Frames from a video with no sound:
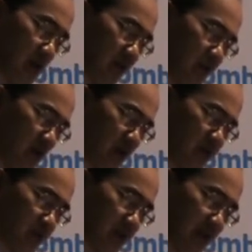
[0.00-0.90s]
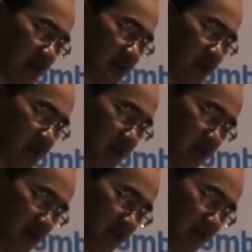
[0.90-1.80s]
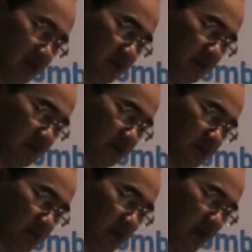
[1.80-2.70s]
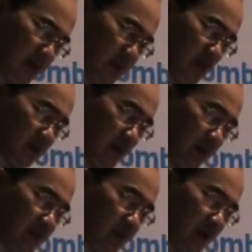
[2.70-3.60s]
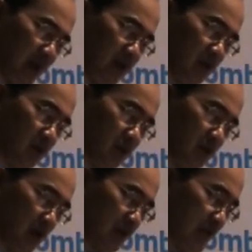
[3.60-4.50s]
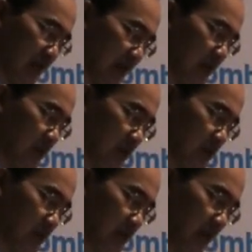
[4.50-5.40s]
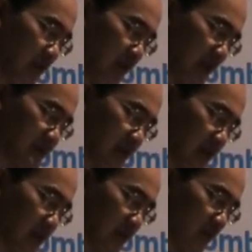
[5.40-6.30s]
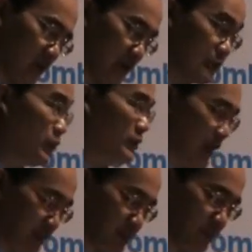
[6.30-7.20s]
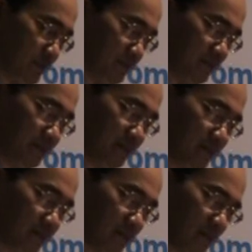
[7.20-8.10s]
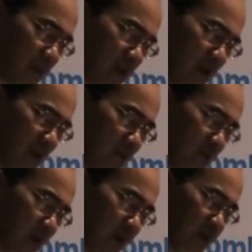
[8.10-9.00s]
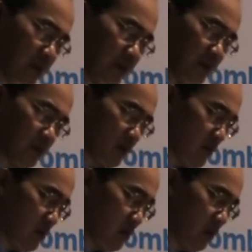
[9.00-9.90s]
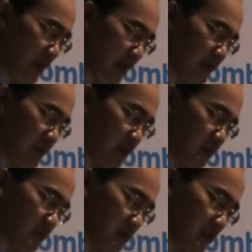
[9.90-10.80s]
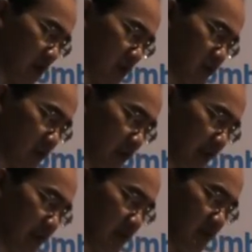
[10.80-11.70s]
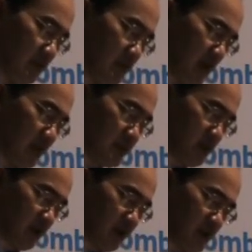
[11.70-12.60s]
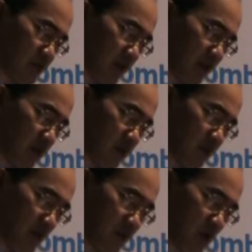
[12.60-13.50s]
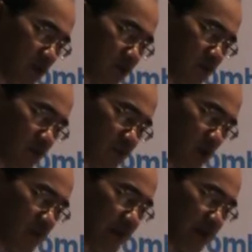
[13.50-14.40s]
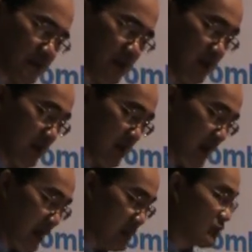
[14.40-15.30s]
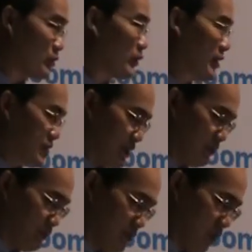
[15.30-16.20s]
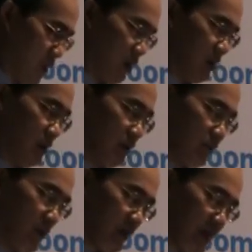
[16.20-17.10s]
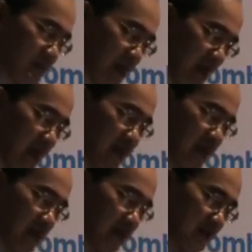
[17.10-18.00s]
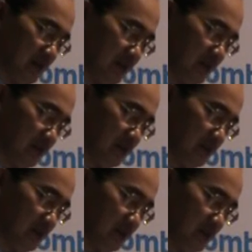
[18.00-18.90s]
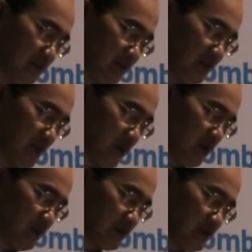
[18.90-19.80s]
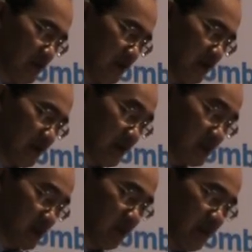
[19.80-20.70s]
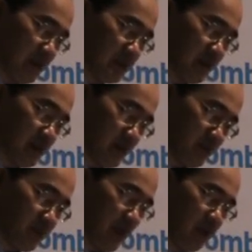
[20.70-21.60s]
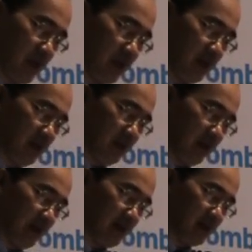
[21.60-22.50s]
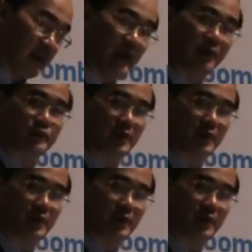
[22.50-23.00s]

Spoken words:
of forest protection and recognized the value of their labor invested in forest protection. Many Coho ethnic households in Lac Dương district of London province asked to receive more forest area because the service received payment and it helped